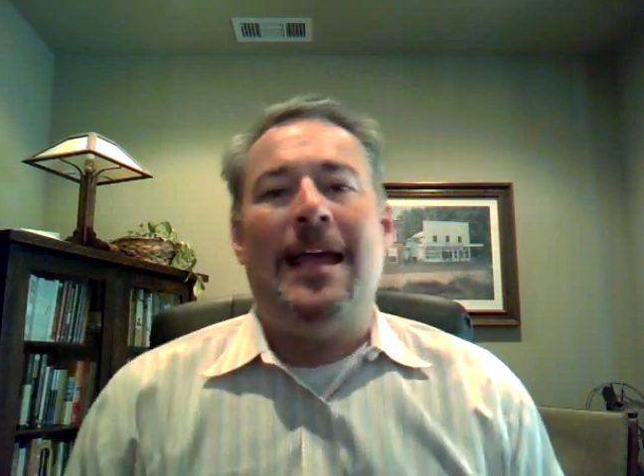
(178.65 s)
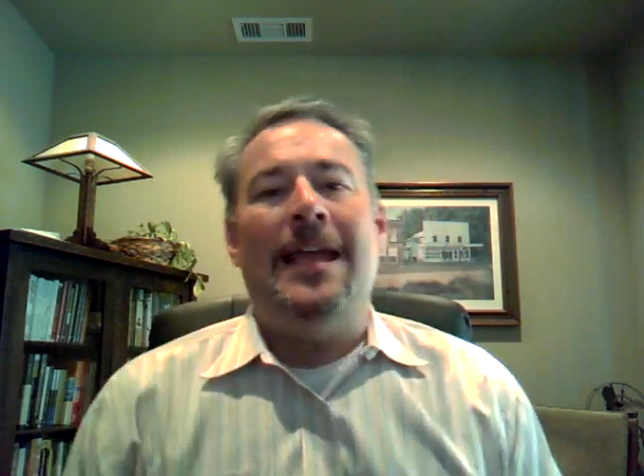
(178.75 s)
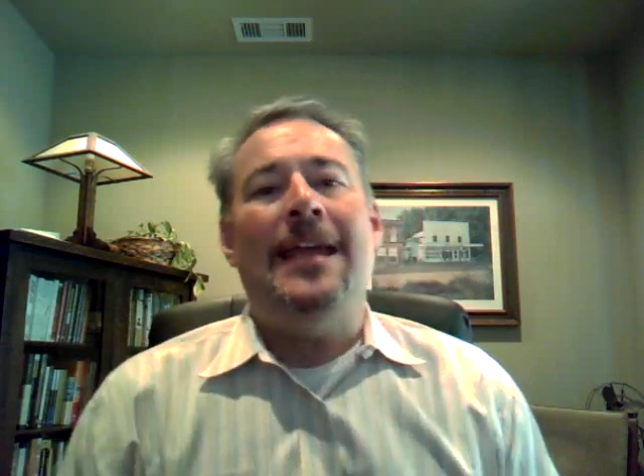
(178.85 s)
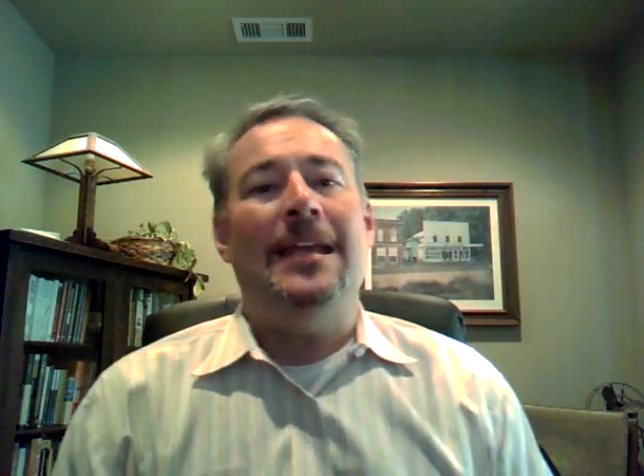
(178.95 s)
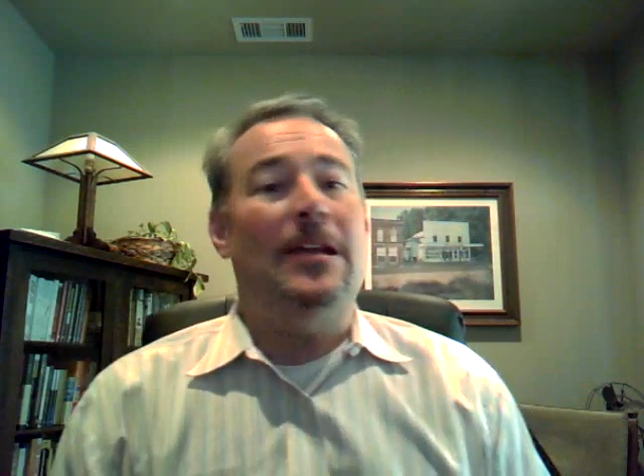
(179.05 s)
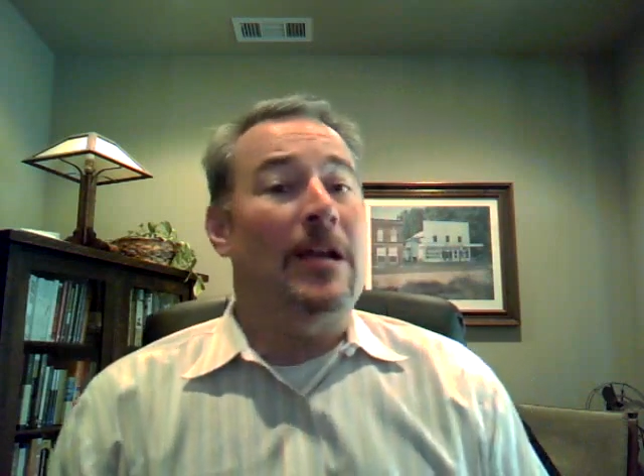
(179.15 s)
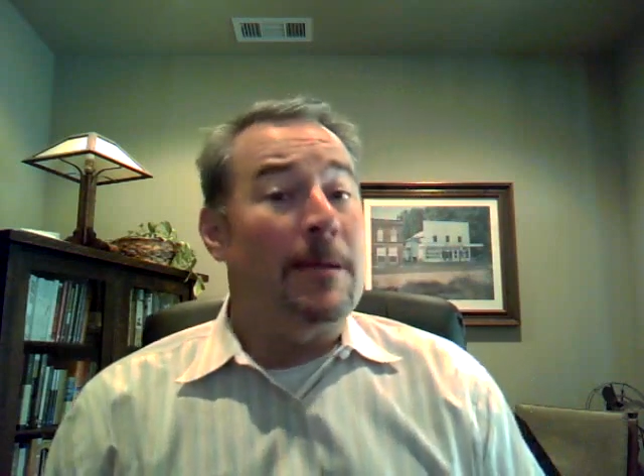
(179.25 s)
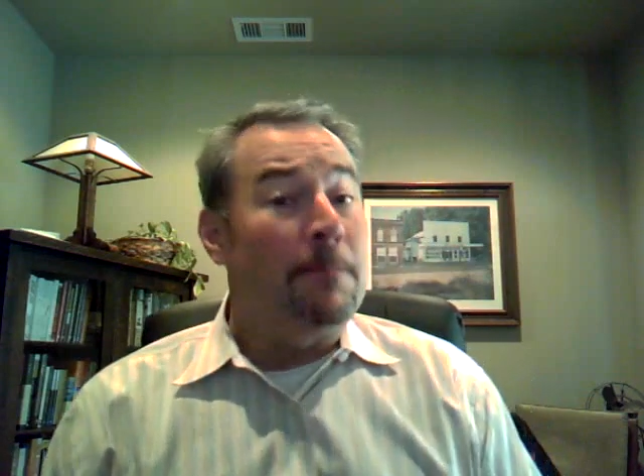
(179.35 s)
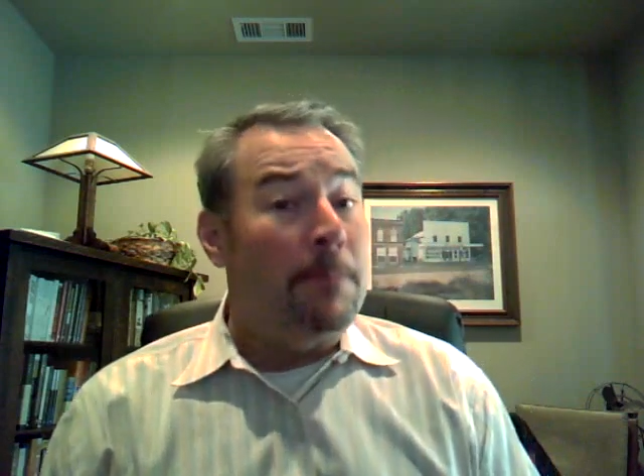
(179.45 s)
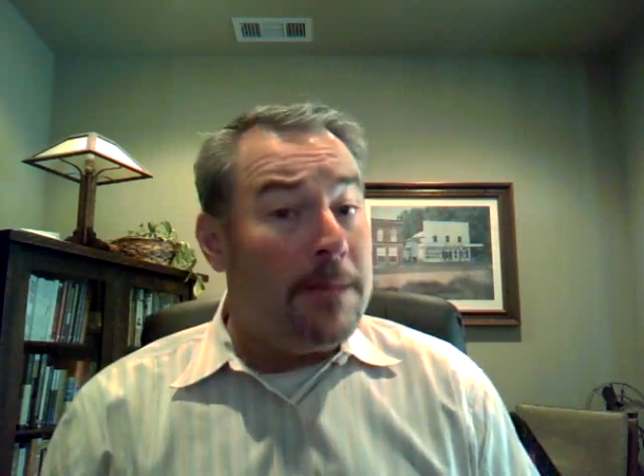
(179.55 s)
hit it
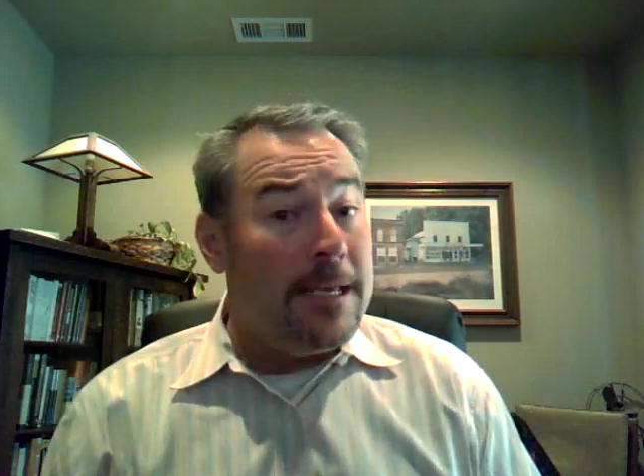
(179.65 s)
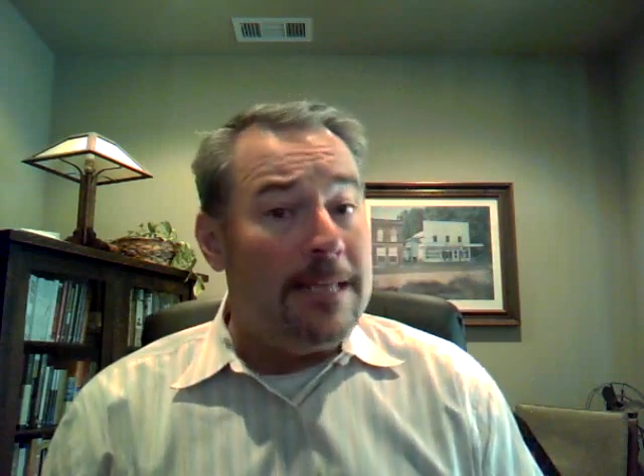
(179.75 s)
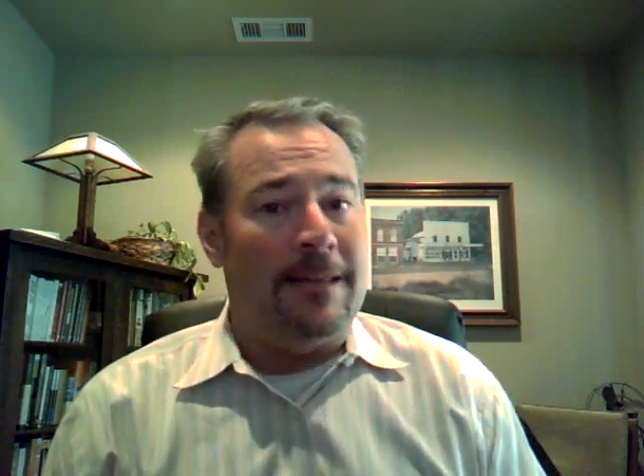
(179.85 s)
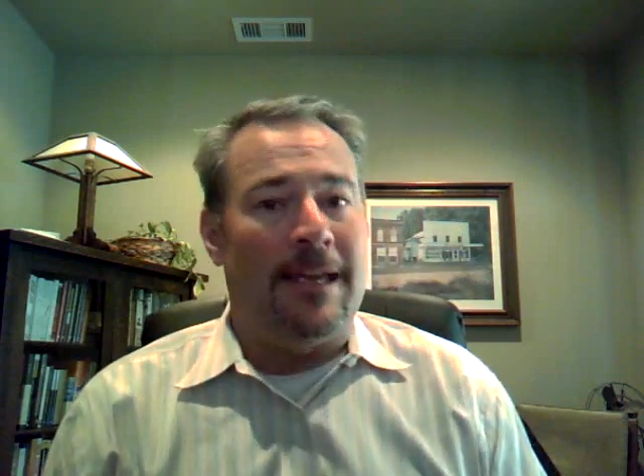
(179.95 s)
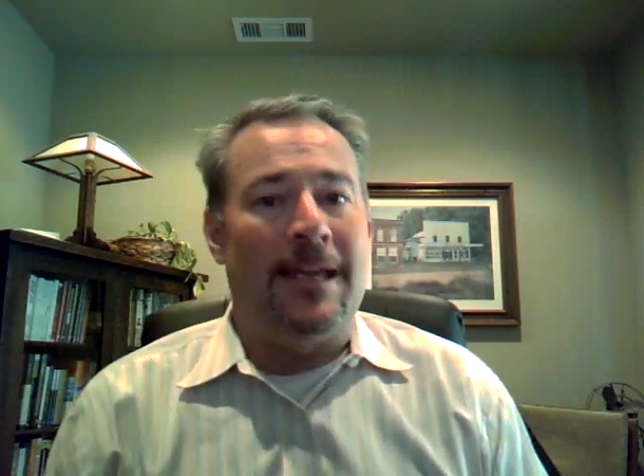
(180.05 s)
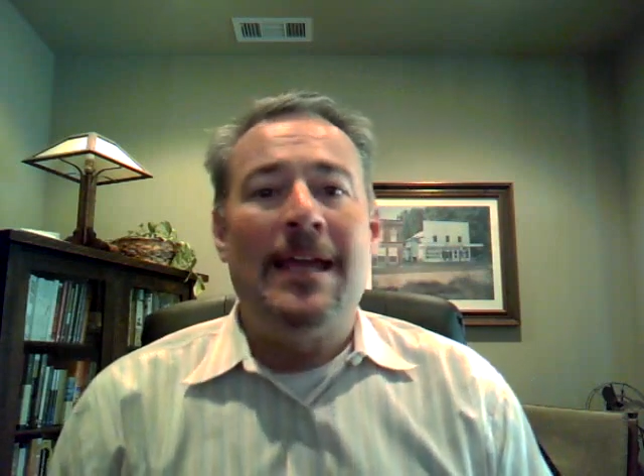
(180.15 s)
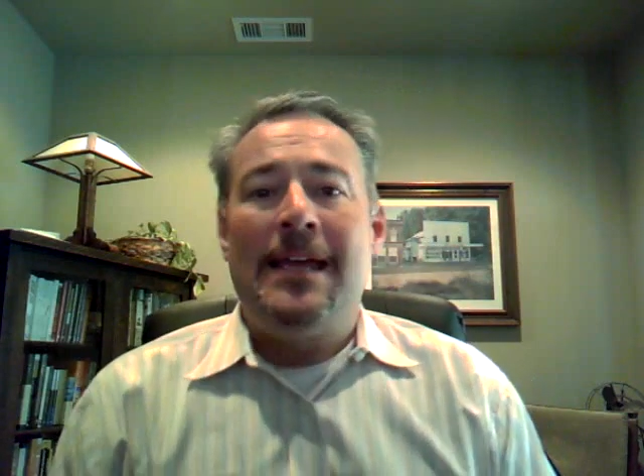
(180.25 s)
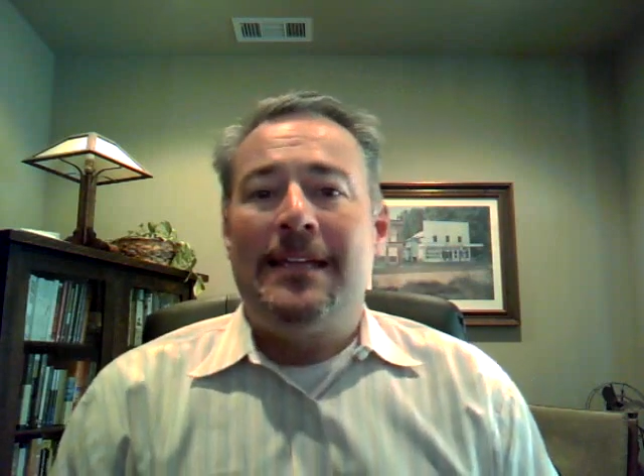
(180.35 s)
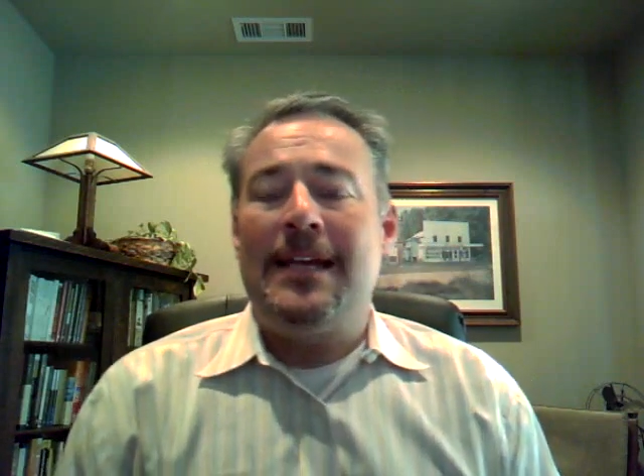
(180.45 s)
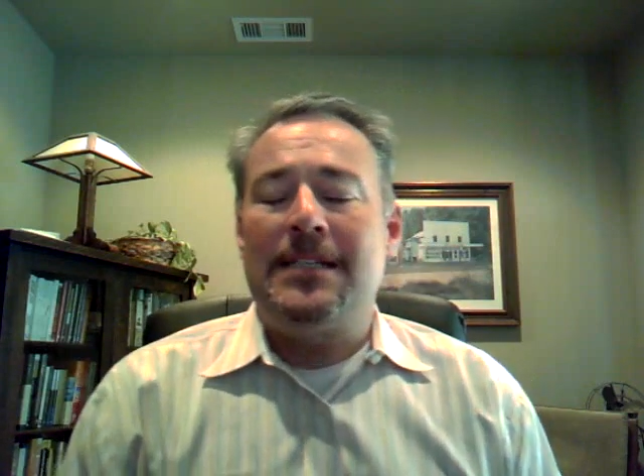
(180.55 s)
completely,
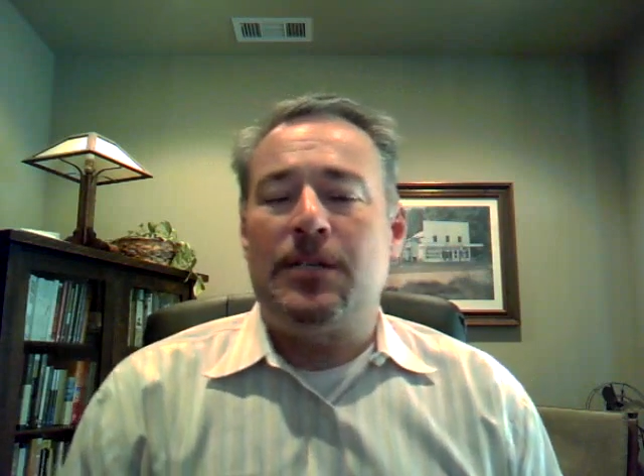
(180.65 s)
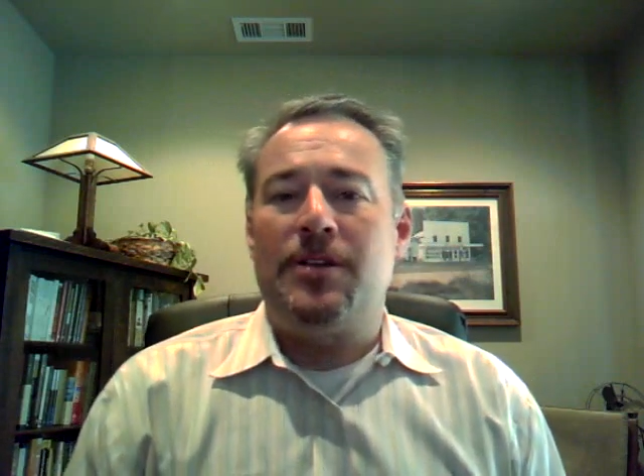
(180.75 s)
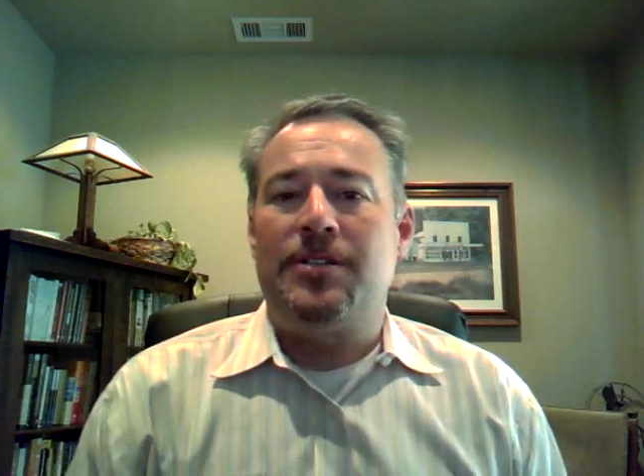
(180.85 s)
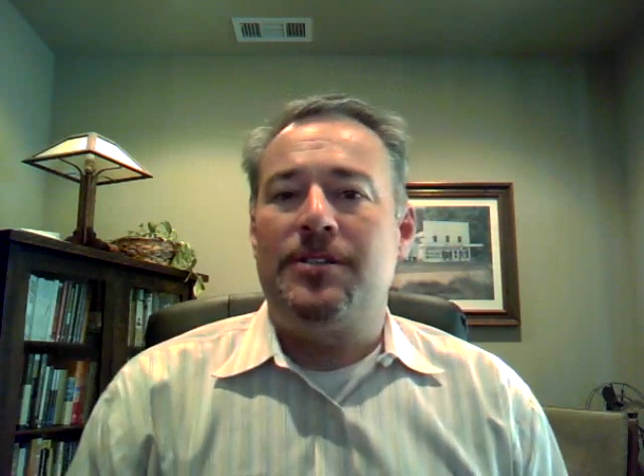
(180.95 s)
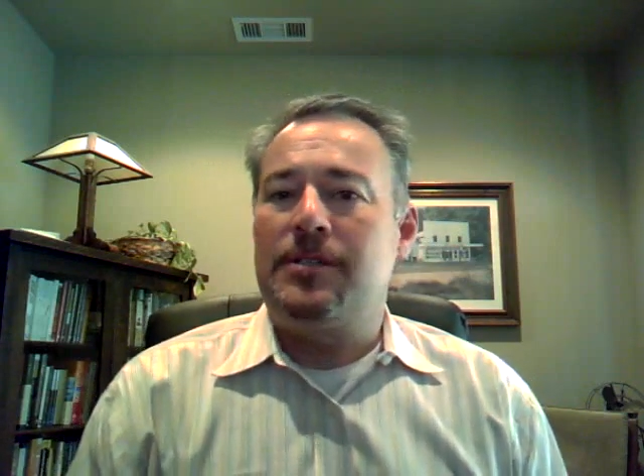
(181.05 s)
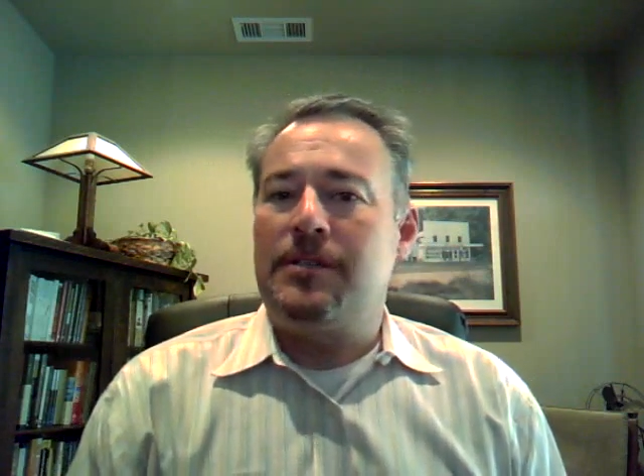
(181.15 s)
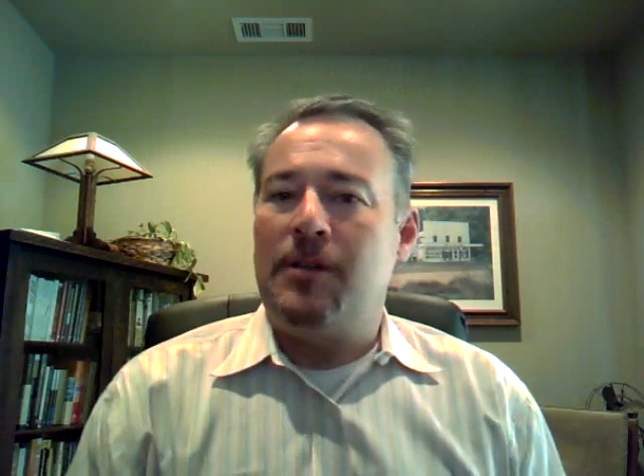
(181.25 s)
the next question is,